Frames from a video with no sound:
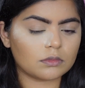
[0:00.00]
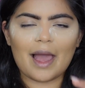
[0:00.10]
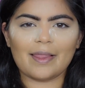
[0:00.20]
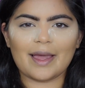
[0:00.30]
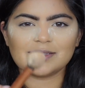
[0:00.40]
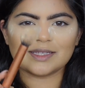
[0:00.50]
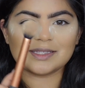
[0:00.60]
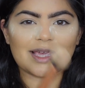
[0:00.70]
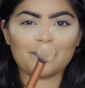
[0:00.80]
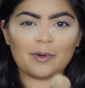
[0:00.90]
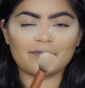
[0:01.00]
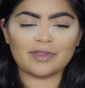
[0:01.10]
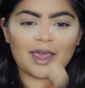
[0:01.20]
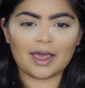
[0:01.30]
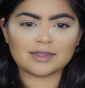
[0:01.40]
I like to tap off
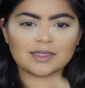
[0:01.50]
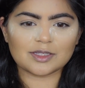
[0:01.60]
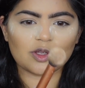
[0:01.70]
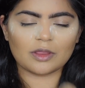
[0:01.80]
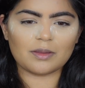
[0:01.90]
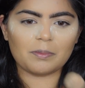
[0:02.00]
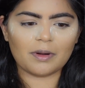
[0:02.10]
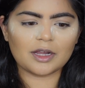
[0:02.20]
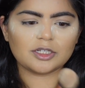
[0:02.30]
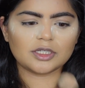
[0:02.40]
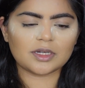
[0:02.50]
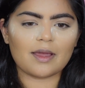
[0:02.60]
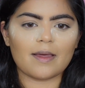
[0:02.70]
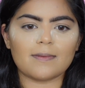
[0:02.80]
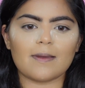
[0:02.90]
the excess on the brush
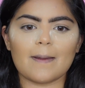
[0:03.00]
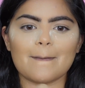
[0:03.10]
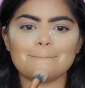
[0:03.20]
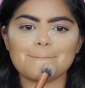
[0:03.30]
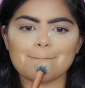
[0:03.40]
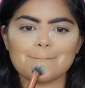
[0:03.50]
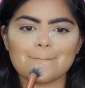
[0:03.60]
and then